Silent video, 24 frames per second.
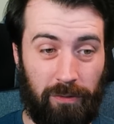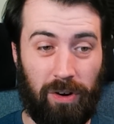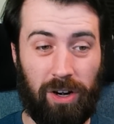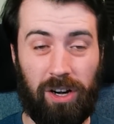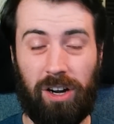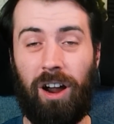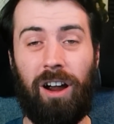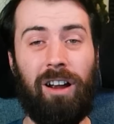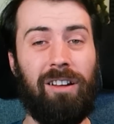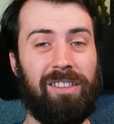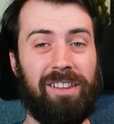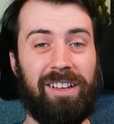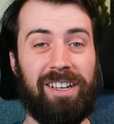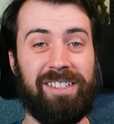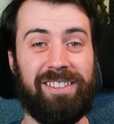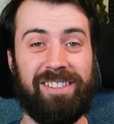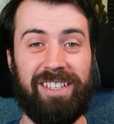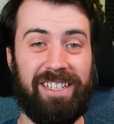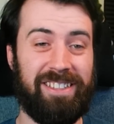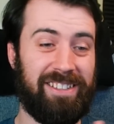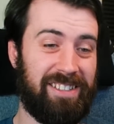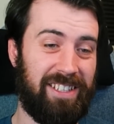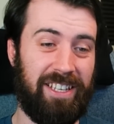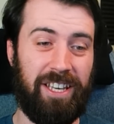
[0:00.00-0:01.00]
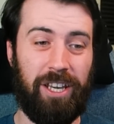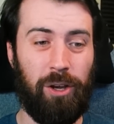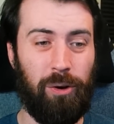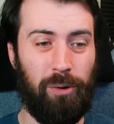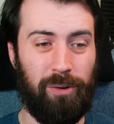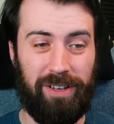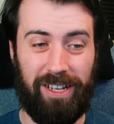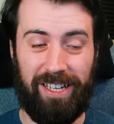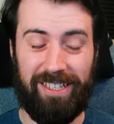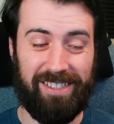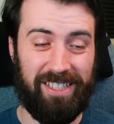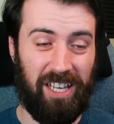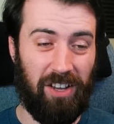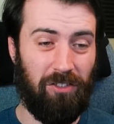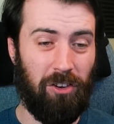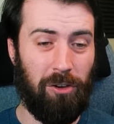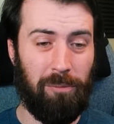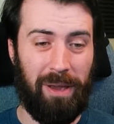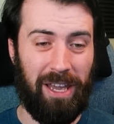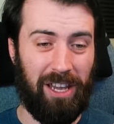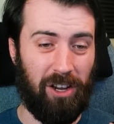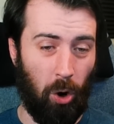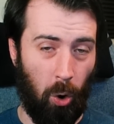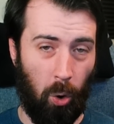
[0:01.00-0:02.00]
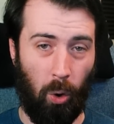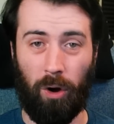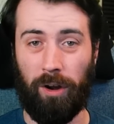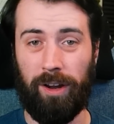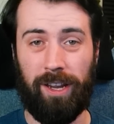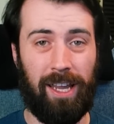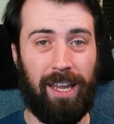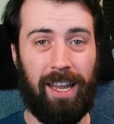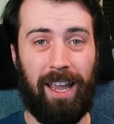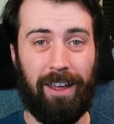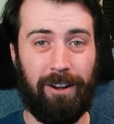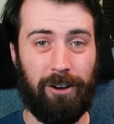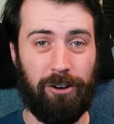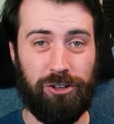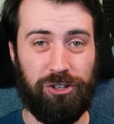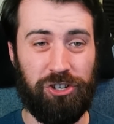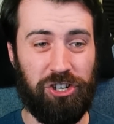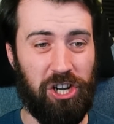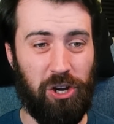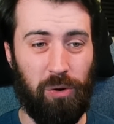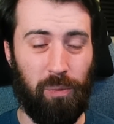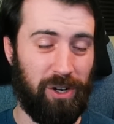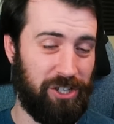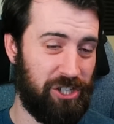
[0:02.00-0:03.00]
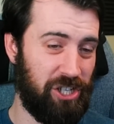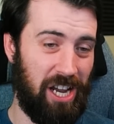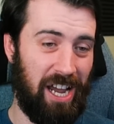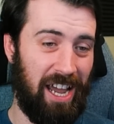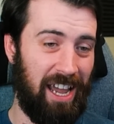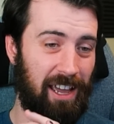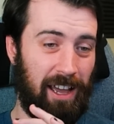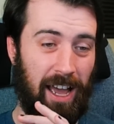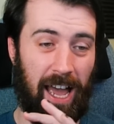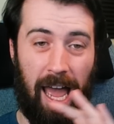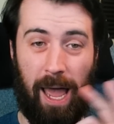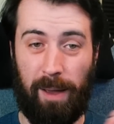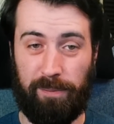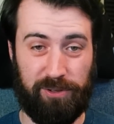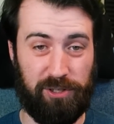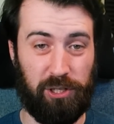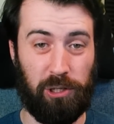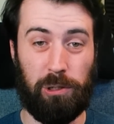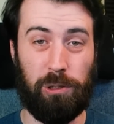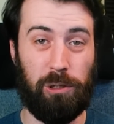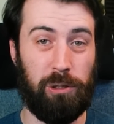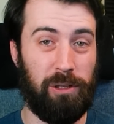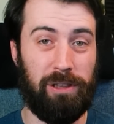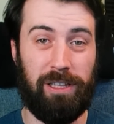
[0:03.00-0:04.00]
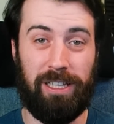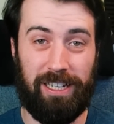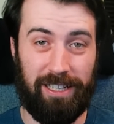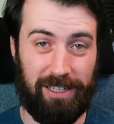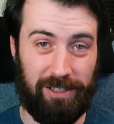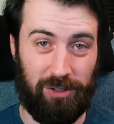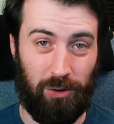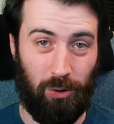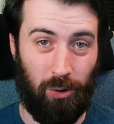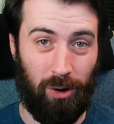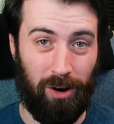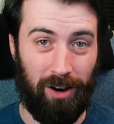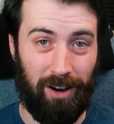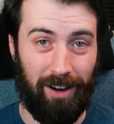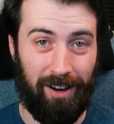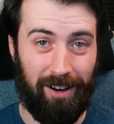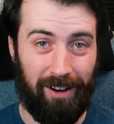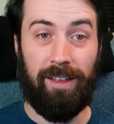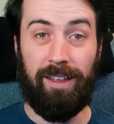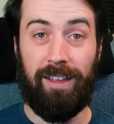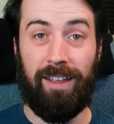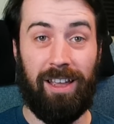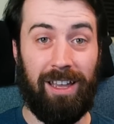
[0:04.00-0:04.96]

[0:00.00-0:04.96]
Regardless, it's cute. It's giving me Corgi energy, which I absolutely adore.